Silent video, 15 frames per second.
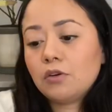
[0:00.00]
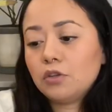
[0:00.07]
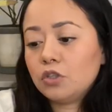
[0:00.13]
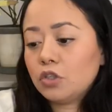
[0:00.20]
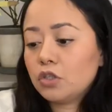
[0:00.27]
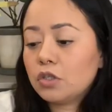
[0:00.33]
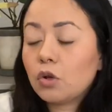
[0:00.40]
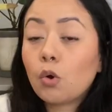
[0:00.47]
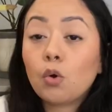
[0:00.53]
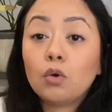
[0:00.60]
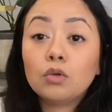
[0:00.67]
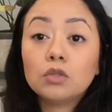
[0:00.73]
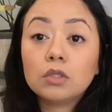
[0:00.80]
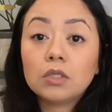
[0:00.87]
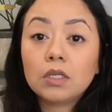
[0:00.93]
or just the
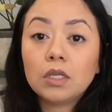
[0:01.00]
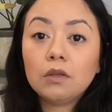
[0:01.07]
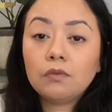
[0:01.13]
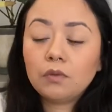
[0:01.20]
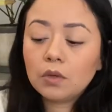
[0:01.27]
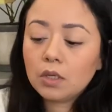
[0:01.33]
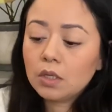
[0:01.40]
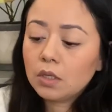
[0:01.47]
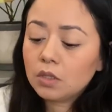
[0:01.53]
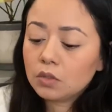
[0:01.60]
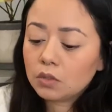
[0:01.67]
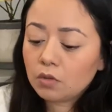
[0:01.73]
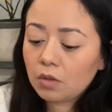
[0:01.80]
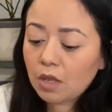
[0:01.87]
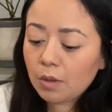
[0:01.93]
older leaf.
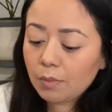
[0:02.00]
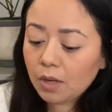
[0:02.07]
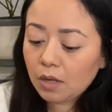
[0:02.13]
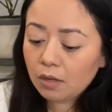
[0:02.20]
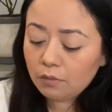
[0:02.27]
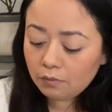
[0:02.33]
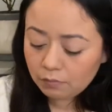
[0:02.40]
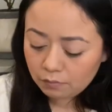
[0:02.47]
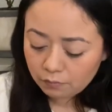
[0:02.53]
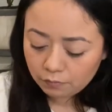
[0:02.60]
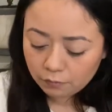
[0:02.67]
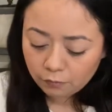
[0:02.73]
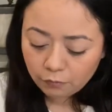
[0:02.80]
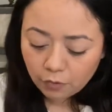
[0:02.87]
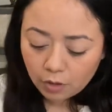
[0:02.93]
So that might
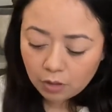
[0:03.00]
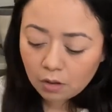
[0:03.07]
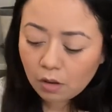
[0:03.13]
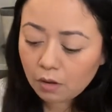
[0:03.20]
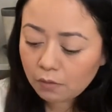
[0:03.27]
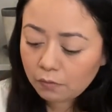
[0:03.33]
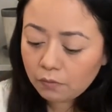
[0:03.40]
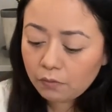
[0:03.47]
fall off